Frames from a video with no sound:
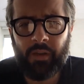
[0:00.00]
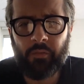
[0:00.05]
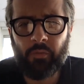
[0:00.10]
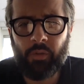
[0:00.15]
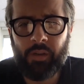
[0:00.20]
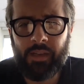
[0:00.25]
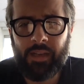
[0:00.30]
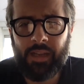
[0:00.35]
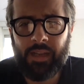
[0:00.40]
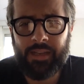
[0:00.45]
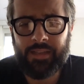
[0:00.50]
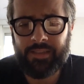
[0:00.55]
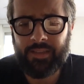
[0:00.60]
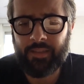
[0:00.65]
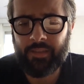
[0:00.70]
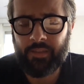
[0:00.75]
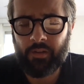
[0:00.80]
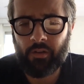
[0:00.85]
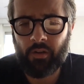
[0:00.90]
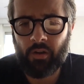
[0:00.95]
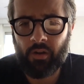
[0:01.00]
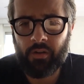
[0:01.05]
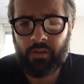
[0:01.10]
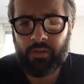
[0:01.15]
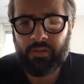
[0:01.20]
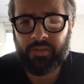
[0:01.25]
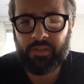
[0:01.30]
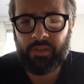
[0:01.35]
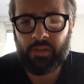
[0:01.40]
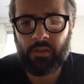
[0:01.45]
realized that there are
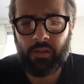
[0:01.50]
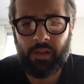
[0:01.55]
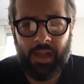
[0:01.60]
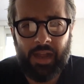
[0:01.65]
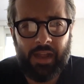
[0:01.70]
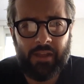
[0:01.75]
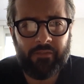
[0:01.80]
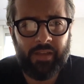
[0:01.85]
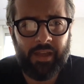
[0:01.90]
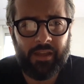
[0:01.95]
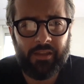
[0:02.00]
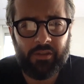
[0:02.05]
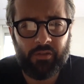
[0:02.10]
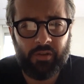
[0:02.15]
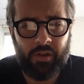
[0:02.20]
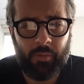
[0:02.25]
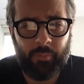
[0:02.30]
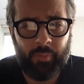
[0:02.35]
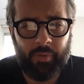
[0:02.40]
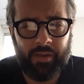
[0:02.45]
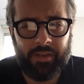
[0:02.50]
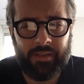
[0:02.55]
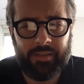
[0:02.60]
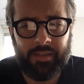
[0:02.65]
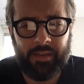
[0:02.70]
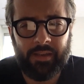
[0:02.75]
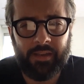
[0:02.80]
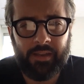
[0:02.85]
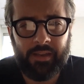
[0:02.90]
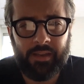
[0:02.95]
still high value companies
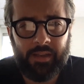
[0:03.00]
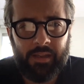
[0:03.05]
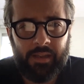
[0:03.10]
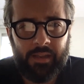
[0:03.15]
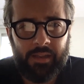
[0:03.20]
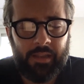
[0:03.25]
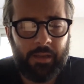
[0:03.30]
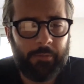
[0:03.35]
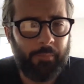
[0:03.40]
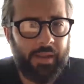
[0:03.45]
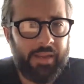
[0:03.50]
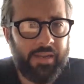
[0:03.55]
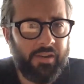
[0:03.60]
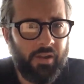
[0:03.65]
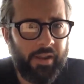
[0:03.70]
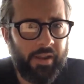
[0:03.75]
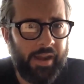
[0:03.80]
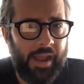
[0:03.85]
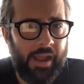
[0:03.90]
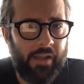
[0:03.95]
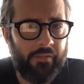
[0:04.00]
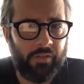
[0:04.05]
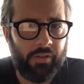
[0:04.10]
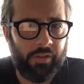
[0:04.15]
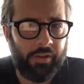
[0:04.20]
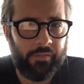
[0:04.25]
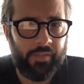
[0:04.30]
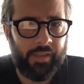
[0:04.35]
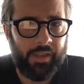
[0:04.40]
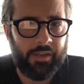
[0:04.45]
that might not have a lot
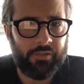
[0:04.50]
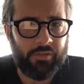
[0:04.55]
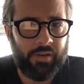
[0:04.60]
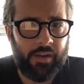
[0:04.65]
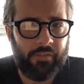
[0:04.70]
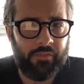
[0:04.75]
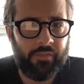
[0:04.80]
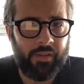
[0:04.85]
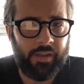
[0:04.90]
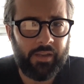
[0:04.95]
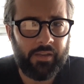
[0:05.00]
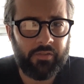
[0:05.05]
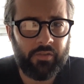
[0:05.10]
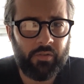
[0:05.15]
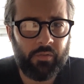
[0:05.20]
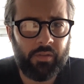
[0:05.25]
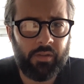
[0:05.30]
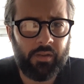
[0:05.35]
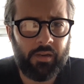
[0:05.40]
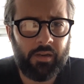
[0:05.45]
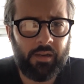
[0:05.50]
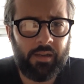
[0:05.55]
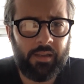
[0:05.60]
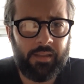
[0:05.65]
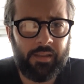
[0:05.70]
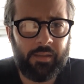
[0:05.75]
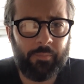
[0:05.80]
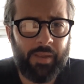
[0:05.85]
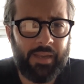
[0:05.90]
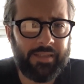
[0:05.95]
of that traffic. And so in
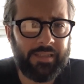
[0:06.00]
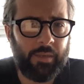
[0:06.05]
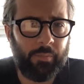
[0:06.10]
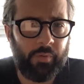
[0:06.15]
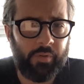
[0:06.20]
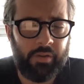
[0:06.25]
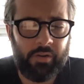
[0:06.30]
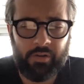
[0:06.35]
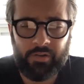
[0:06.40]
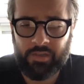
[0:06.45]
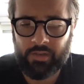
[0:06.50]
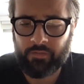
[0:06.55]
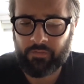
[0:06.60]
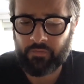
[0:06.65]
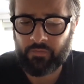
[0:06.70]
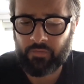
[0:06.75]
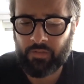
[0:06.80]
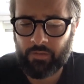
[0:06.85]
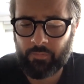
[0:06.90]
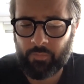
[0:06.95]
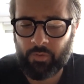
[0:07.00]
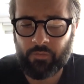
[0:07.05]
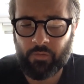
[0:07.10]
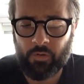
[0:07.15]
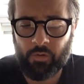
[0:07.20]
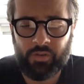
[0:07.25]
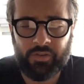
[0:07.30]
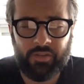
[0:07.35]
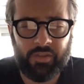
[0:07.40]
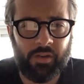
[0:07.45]
the past couple of years, I've been
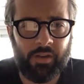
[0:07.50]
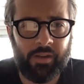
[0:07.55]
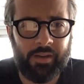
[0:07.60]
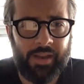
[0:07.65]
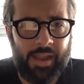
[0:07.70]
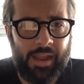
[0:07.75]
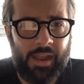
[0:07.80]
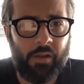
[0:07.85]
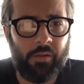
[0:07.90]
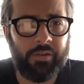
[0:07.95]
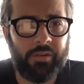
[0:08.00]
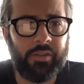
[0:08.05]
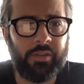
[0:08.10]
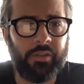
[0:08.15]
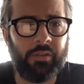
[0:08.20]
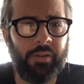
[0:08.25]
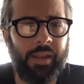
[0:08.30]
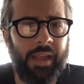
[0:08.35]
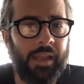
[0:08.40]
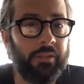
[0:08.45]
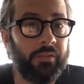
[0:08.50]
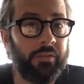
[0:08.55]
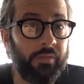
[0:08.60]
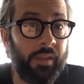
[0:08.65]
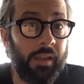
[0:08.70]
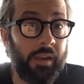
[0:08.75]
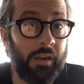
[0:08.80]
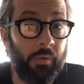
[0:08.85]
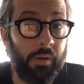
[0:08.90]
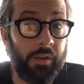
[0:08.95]
focusing on how to answer
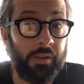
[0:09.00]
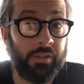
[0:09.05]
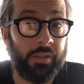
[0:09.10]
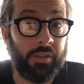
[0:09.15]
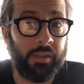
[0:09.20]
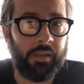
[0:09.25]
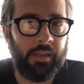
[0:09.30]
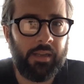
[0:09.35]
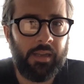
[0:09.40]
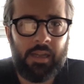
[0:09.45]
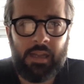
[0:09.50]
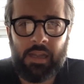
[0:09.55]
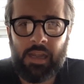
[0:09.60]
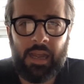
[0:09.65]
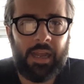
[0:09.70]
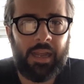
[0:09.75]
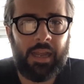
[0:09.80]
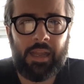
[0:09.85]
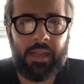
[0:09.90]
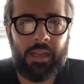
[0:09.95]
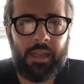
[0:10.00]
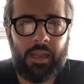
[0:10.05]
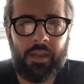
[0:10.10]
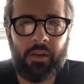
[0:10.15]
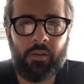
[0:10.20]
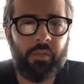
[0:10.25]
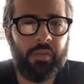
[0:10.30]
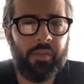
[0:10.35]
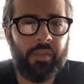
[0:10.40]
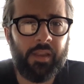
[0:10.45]
that question. I
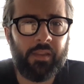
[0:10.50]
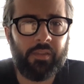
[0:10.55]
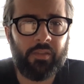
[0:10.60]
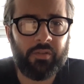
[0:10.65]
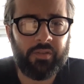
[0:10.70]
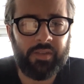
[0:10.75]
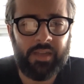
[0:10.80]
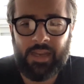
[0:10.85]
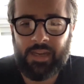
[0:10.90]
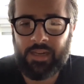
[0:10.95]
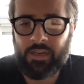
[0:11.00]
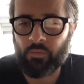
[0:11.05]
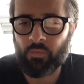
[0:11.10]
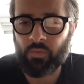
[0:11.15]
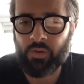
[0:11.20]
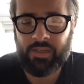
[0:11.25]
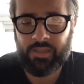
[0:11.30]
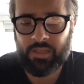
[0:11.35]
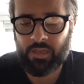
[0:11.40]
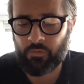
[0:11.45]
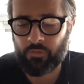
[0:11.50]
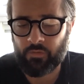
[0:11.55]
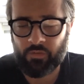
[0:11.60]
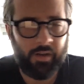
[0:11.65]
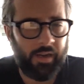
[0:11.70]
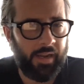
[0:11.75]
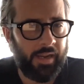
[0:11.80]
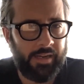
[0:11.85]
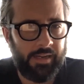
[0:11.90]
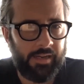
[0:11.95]
don't think there's any reason for
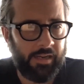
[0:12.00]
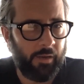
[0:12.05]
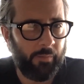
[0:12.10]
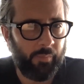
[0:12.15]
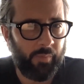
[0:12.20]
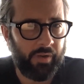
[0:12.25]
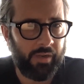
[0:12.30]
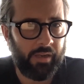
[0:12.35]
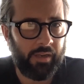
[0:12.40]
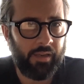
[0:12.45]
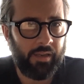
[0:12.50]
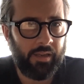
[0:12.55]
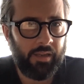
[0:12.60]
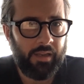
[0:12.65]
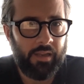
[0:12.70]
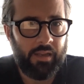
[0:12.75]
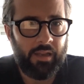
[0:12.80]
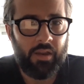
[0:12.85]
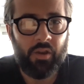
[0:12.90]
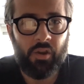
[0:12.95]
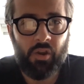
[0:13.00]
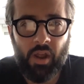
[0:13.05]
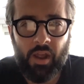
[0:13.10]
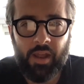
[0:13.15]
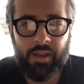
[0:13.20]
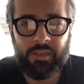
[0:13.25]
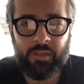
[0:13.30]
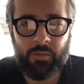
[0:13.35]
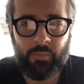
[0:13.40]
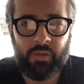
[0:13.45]
any company
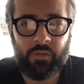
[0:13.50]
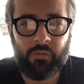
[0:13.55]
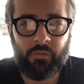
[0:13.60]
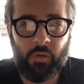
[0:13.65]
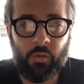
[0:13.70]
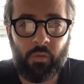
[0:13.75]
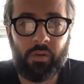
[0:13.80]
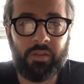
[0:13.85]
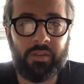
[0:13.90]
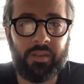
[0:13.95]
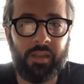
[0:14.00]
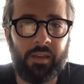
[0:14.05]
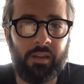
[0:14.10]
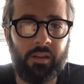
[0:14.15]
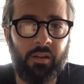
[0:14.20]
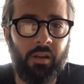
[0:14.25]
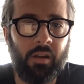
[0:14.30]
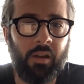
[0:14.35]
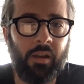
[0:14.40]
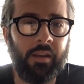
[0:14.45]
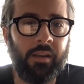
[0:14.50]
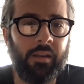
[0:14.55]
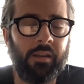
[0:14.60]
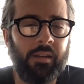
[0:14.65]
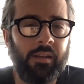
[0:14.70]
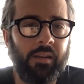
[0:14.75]
not to be focusing on